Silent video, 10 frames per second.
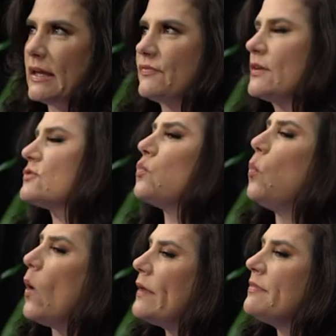if there's
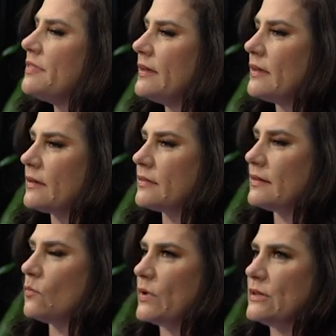one thing
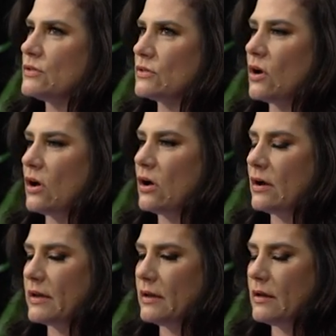that we
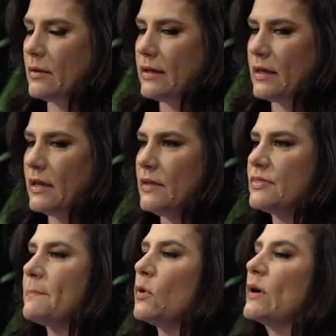saw
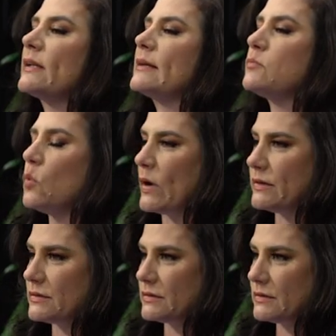hit the boiling
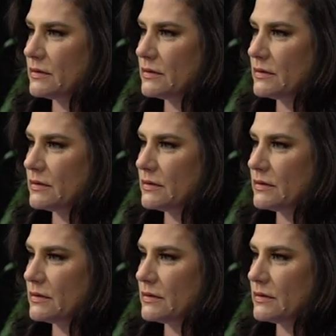point